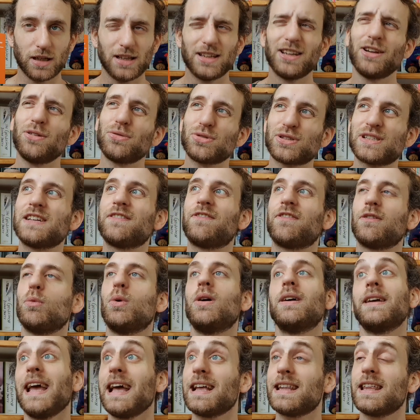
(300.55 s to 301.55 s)
they
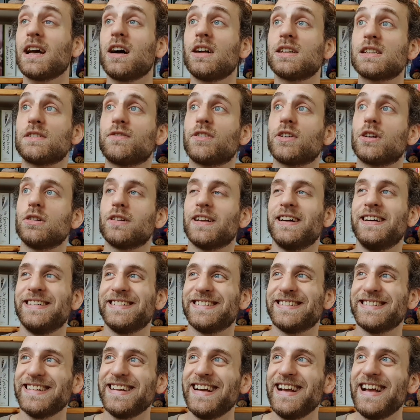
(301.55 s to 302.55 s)
are difficult.
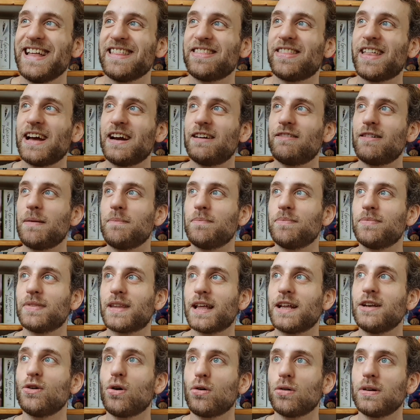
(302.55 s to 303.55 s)
they're
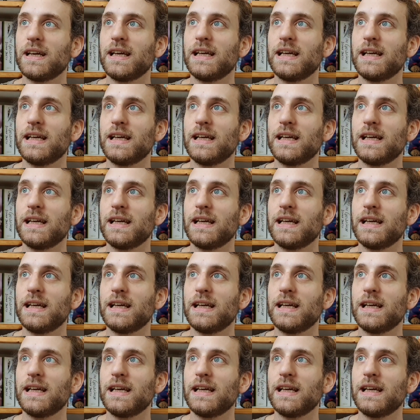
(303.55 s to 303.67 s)
not